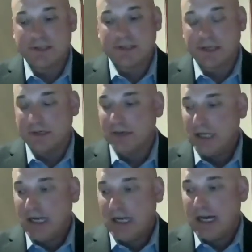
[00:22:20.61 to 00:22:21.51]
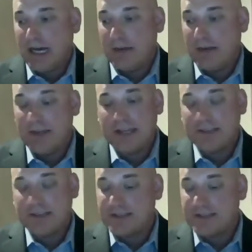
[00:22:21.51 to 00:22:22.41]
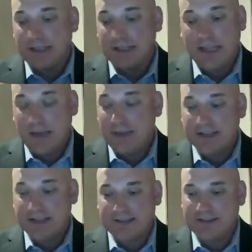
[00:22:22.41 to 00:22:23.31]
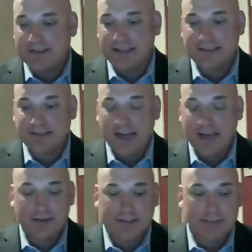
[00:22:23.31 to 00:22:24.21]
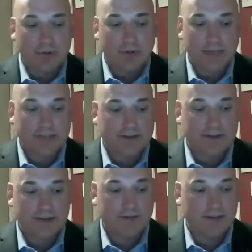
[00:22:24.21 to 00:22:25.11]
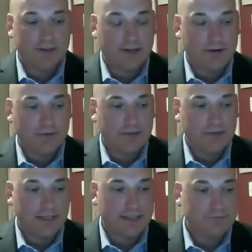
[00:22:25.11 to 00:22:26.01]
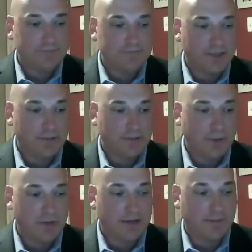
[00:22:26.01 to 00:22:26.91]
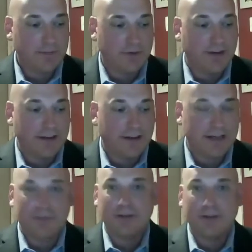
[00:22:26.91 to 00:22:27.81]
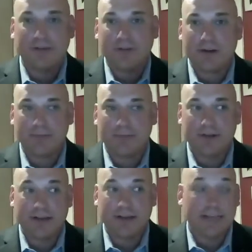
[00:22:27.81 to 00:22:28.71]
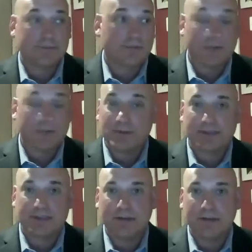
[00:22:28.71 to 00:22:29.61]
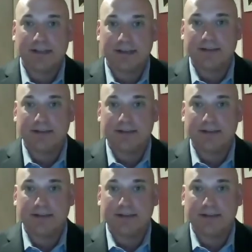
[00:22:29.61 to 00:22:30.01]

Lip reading: So it's kind of a simple answer, even though, people like to put a lot of fluff on it, but that's pretty much how we did it.